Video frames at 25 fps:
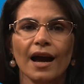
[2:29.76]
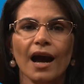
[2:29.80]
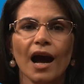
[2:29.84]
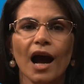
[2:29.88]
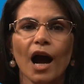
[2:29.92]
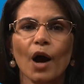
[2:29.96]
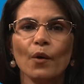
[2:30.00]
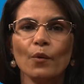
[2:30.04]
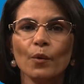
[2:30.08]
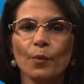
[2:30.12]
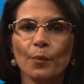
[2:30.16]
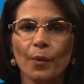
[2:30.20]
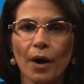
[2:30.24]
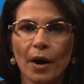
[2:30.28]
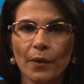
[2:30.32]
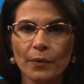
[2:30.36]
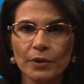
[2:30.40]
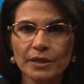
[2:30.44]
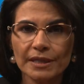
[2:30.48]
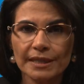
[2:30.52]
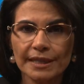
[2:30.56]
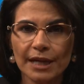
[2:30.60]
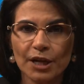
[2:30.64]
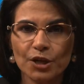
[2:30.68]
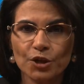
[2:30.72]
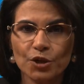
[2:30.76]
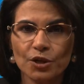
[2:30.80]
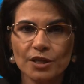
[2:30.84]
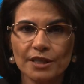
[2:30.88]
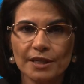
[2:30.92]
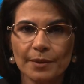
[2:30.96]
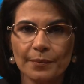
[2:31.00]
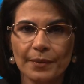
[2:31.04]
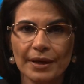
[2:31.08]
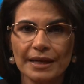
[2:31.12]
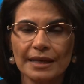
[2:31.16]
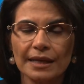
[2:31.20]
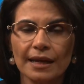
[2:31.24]
Our power stations
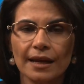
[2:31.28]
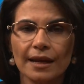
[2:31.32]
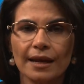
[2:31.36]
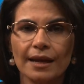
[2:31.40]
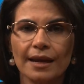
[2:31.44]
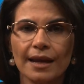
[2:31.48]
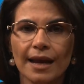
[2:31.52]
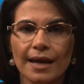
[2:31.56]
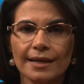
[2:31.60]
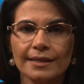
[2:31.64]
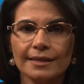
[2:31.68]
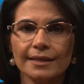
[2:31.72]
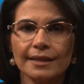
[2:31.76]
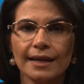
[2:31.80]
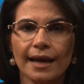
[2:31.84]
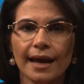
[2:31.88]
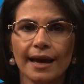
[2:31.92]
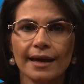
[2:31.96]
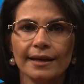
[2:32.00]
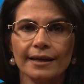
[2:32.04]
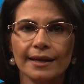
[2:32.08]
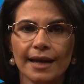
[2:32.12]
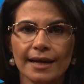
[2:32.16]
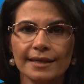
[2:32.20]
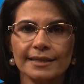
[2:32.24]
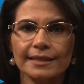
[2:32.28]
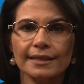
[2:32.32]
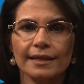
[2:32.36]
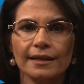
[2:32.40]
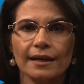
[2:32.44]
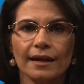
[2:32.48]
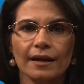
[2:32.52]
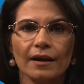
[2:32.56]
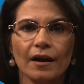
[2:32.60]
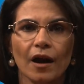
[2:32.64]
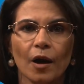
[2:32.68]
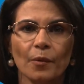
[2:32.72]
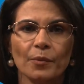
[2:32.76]
emit less and less
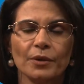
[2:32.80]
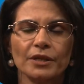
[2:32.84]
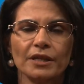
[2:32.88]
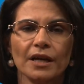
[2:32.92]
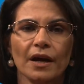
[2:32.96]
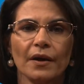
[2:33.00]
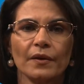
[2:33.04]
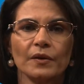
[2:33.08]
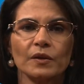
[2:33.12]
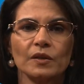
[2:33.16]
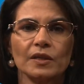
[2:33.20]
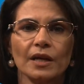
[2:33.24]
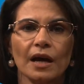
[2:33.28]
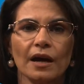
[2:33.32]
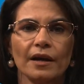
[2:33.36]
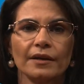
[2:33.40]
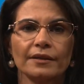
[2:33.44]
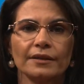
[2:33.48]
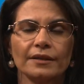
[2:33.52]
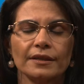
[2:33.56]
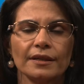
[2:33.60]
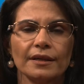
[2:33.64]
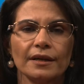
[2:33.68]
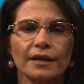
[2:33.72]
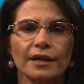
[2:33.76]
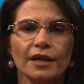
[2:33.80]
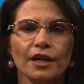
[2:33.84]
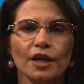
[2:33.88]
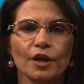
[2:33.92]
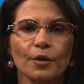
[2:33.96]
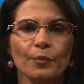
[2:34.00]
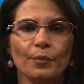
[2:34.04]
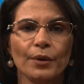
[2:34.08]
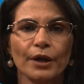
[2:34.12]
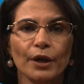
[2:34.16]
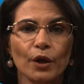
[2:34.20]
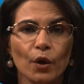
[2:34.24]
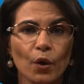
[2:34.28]
carbon dioxide
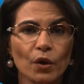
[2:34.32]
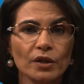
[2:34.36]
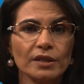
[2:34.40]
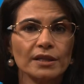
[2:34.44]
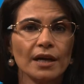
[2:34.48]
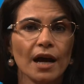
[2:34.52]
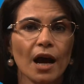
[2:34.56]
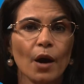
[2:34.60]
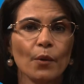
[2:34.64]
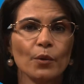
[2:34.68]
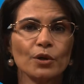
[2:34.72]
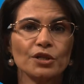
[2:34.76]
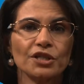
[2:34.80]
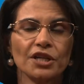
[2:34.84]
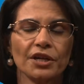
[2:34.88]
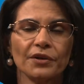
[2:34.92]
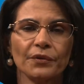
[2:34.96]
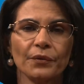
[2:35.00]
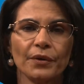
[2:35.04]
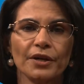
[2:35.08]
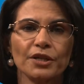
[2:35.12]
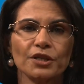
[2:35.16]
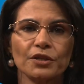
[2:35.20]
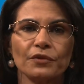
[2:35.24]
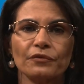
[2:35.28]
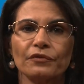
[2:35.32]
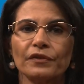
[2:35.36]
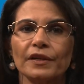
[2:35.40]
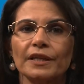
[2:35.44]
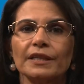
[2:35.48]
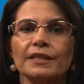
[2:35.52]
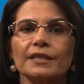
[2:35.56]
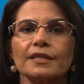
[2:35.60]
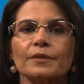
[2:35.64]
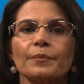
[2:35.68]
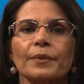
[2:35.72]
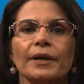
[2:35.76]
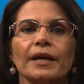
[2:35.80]
because our generation
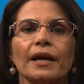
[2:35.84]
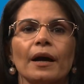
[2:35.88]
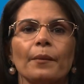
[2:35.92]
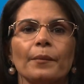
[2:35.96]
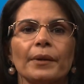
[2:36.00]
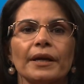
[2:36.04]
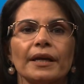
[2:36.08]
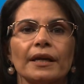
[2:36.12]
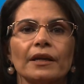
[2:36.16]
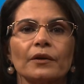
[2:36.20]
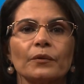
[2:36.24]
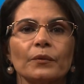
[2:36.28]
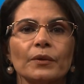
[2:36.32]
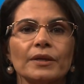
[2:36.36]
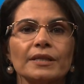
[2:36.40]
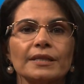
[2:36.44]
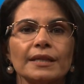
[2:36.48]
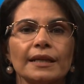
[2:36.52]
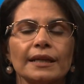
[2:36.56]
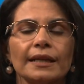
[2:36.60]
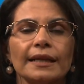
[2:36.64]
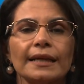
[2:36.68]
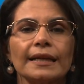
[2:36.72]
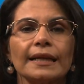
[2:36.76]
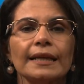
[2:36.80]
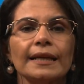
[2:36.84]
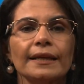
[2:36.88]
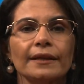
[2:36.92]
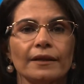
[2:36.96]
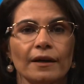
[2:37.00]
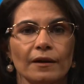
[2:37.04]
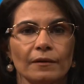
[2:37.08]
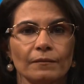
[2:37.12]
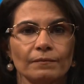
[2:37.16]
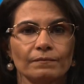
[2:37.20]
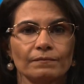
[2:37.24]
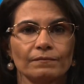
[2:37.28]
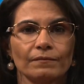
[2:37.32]
fleet is becoming increasingly
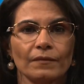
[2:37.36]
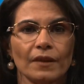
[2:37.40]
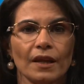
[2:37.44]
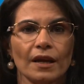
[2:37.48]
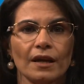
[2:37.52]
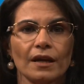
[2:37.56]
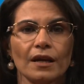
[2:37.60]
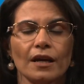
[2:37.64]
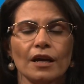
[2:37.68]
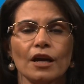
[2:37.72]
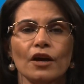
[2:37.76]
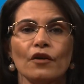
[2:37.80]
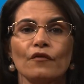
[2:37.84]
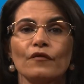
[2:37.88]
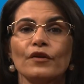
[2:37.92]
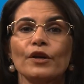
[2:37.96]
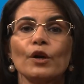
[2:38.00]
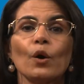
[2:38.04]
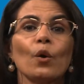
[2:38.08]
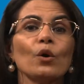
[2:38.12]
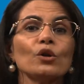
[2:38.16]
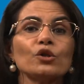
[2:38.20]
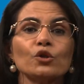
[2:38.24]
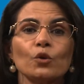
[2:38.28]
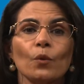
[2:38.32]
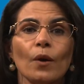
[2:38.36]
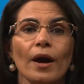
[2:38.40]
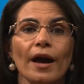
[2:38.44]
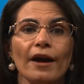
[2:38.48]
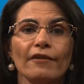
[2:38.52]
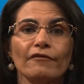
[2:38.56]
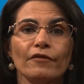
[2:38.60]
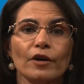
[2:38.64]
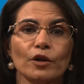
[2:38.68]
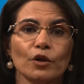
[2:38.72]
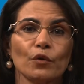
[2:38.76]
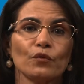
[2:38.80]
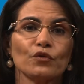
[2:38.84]
cleaner. We also
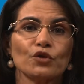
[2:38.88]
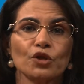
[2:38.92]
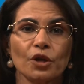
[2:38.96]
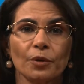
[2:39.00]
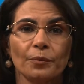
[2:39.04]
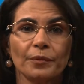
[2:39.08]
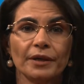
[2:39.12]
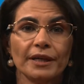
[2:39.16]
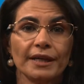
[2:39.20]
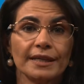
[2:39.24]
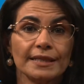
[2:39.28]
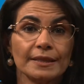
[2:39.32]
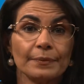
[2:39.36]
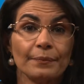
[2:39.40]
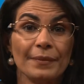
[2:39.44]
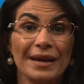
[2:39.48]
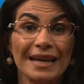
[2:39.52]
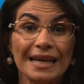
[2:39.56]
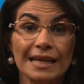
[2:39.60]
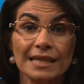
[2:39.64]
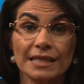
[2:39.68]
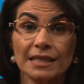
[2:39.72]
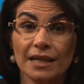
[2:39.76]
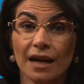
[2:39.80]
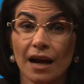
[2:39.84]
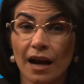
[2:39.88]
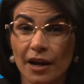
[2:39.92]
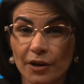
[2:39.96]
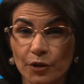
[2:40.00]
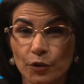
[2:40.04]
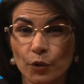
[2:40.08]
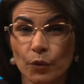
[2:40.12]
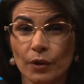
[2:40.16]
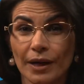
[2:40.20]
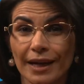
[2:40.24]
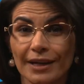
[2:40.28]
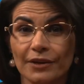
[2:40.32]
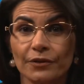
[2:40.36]
have one of Germany's biggest
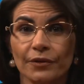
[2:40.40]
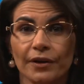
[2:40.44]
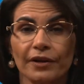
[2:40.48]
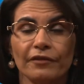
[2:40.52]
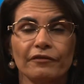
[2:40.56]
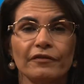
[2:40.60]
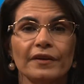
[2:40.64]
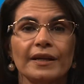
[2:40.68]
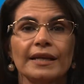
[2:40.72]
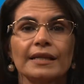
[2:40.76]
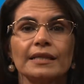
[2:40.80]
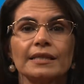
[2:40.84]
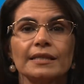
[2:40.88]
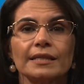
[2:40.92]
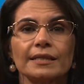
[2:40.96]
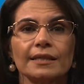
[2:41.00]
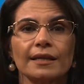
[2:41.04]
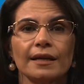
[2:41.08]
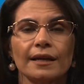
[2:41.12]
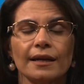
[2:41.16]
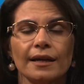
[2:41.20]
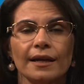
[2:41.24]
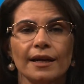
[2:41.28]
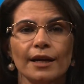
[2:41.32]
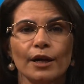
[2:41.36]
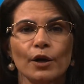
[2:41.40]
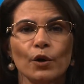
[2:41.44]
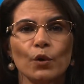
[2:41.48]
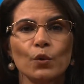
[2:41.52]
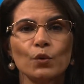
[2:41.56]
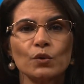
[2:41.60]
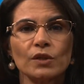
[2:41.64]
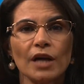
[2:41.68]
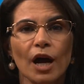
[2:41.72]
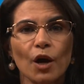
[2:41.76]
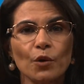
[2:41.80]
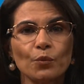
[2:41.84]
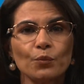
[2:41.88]
hydroelectric fleets,
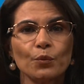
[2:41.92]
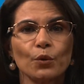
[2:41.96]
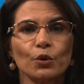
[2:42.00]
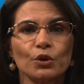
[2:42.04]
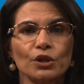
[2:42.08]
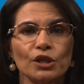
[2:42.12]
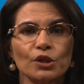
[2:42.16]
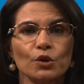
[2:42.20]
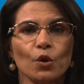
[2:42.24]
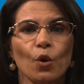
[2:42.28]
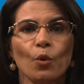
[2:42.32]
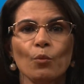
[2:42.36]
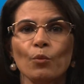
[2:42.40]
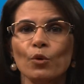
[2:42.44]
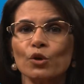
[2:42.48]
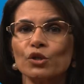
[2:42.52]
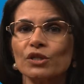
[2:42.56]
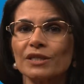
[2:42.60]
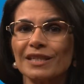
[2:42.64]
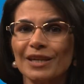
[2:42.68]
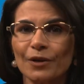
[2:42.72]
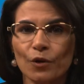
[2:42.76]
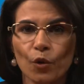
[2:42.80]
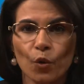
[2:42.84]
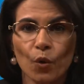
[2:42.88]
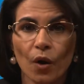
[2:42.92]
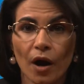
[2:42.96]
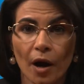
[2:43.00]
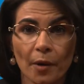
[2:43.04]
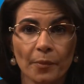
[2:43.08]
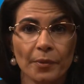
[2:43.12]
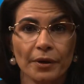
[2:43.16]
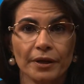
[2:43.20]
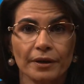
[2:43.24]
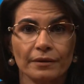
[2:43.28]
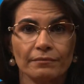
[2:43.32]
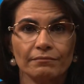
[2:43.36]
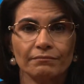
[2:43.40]
whose output is almost zero
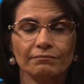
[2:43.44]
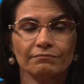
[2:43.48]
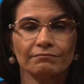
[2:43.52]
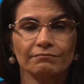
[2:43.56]
carbon.